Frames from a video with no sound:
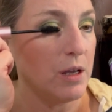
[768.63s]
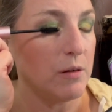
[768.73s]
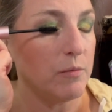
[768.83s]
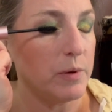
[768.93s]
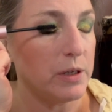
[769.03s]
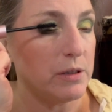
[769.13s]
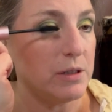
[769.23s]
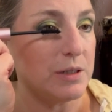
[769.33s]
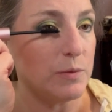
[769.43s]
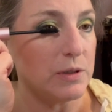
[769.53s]
But
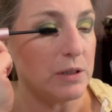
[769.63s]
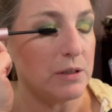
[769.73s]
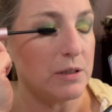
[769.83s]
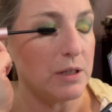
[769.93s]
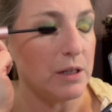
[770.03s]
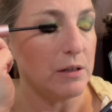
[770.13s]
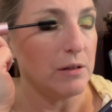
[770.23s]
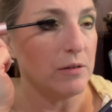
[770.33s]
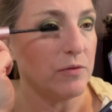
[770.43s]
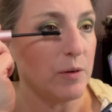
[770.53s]
this was on
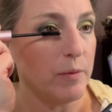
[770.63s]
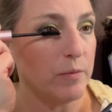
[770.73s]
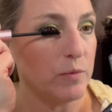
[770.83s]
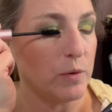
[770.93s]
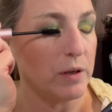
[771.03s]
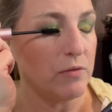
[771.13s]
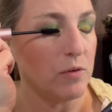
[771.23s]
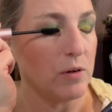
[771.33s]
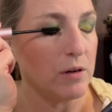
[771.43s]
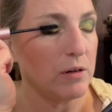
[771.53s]
sale for
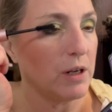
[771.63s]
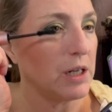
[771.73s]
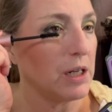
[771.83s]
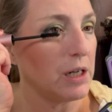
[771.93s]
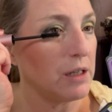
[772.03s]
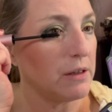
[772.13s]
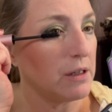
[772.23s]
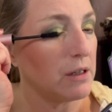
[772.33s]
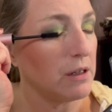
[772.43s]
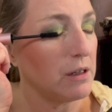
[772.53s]
$24.99, I
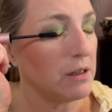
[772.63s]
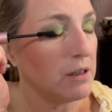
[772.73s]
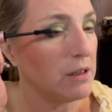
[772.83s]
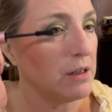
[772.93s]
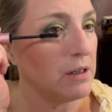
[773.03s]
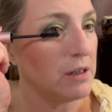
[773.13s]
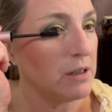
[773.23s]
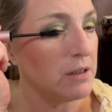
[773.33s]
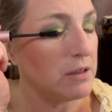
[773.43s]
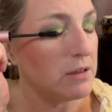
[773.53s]
think.
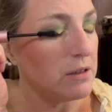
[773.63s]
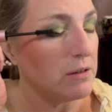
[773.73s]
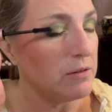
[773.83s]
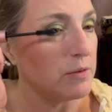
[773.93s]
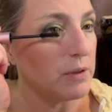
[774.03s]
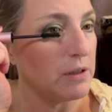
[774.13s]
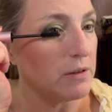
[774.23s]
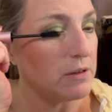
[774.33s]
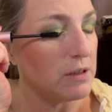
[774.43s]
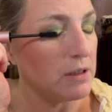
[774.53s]
So it was one of
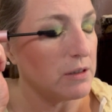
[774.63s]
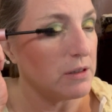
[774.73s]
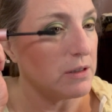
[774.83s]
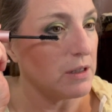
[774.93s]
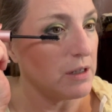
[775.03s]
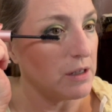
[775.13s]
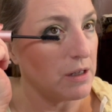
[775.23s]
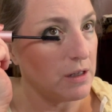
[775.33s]
those things, it's like,